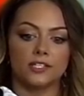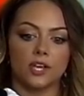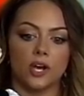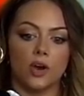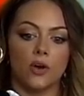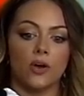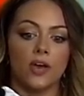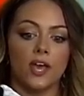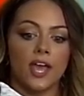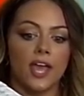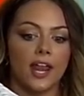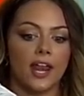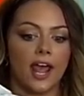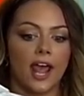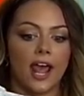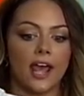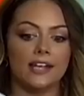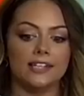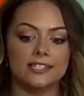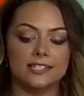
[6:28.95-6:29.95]
So it
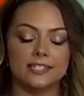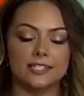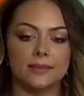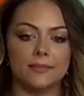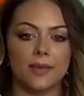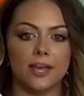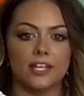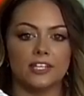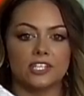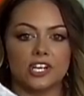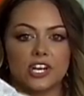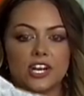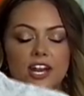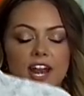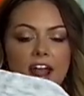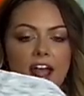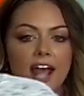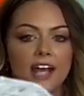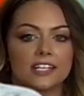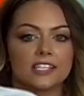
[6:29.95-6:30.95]
has the dimension,
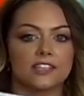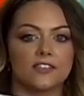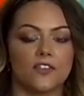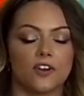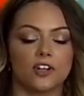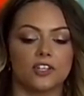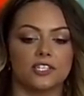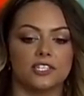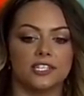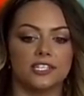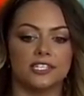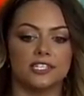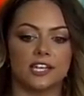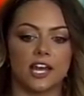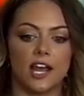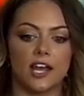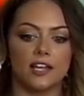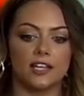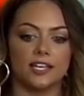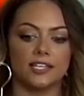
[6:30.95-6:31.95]
it has the varsity
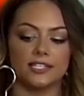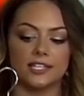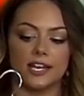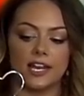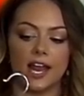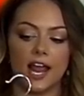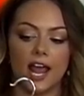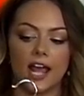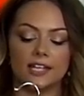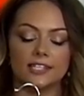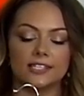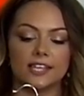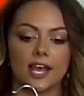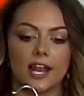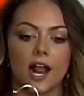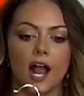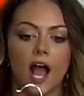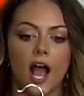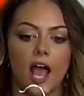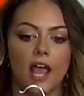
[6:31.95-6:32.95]
stylings, and it has
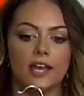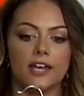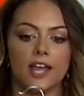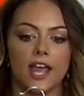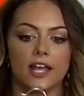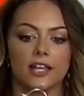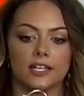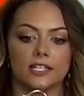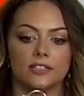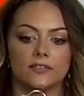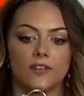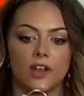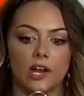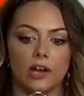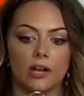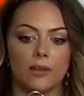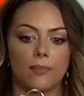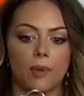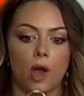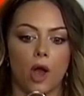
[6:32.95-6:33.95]
that high neck that's
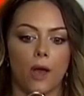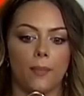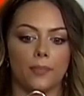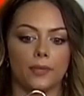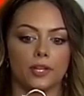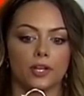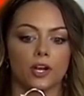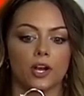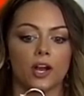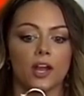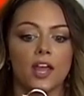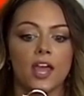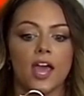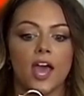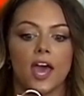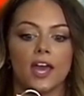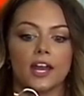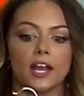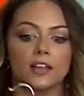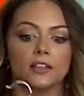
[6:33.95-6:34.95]
very popular.
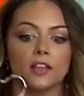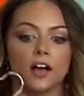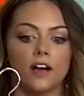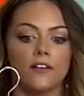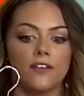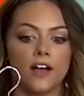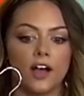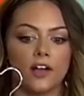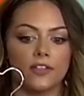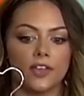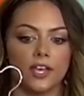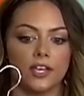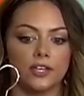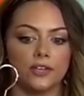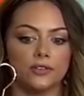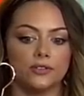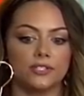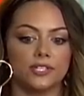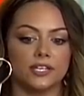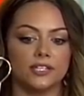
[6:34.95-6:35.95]
And I love how they
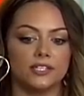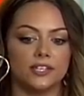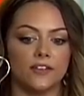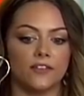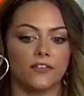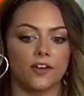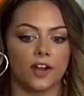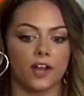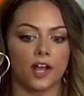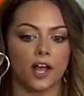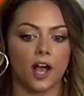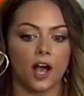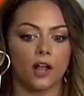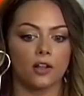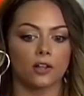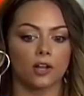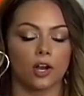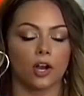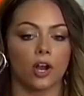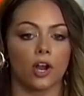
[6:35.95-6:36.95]
used a different
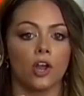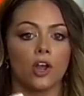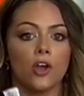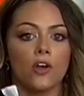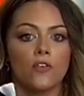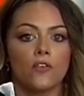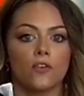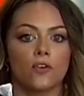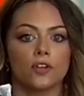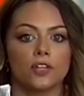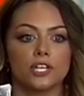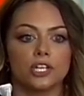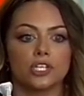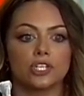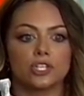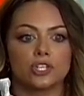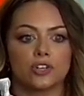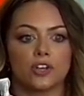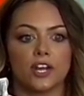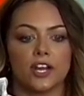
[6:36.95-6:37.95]
color for
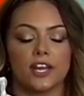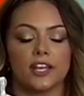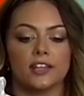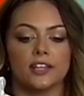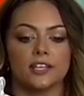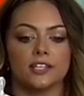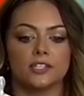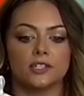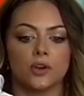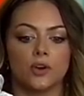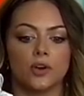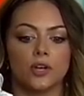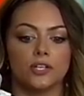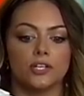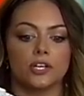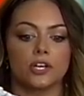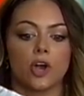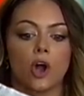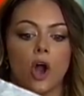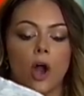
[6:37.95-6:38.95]
this string and this
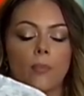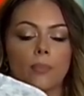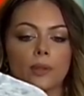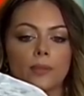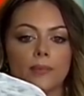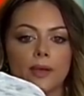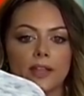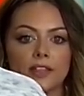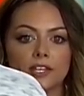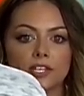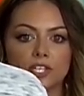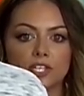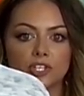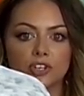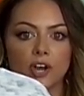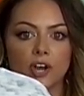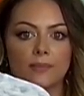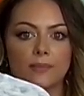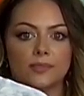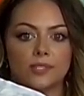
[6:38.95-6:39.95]
hood to complement the
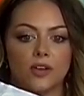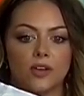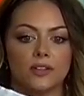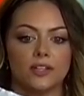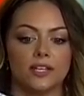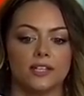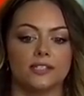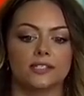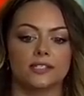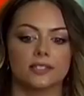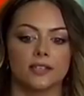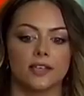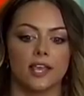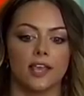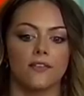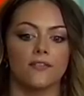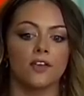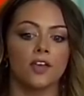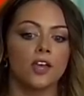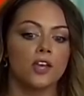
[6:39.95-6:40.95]
stripes on this
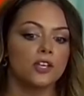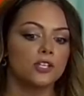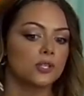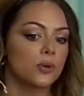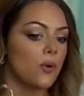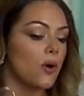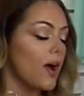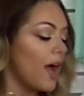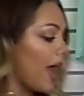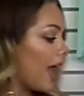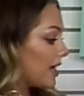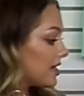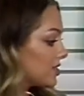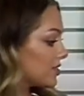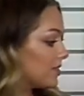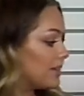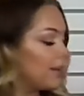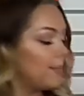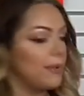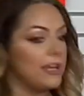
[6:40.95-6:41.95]
sleeve. So we'll
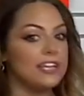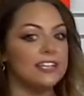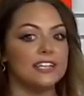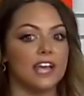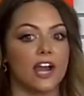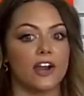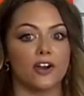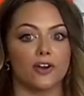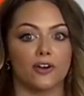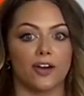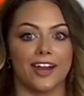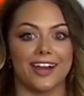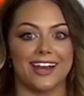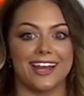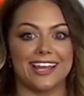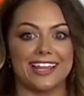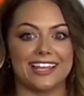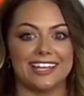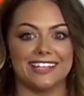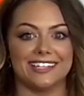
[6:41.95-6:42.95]
actually be
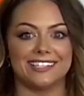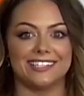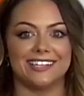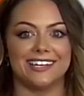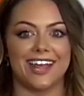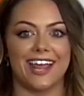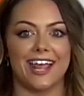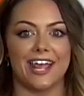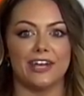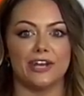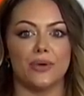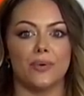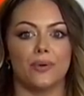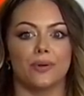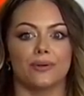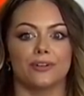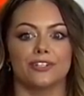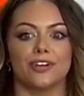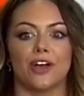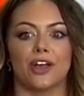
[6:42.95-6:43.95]
decorating this today. I know
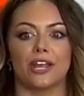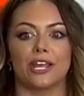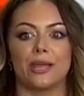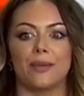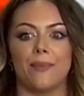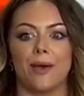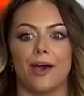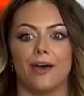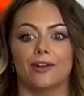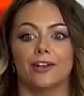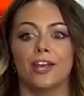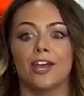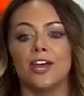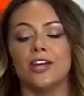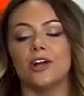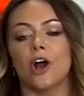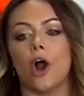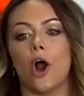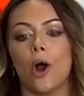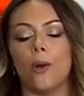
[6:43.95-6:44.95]
we were talking about
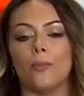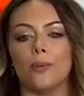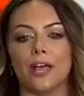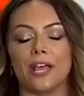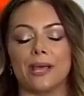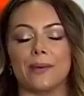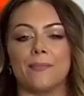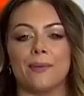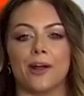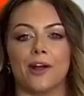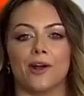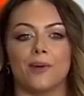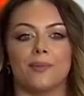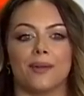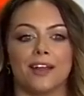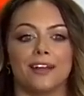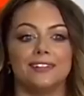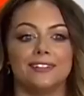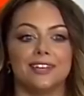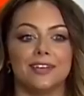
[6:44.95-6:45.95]
all blank apparel,
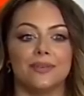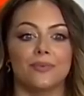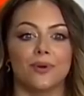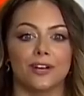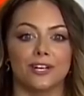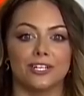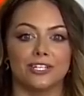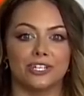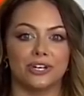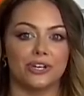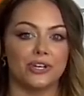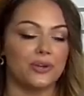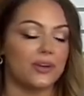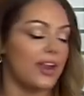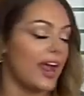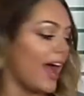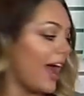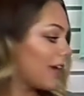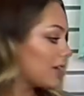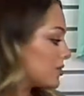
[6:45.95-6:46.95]
but I did want to show you
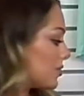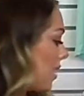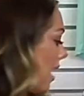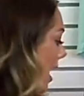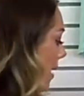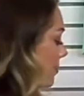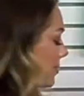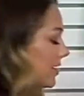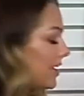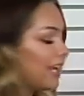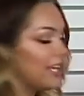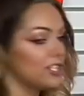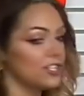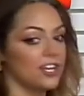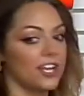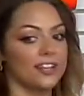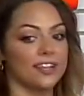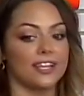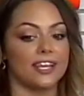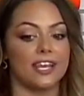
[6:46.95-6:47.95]
an actual
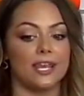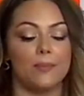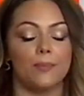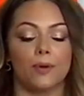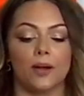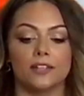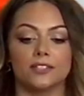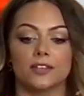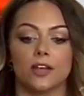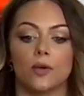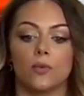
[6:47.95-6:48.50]
application at the heat press.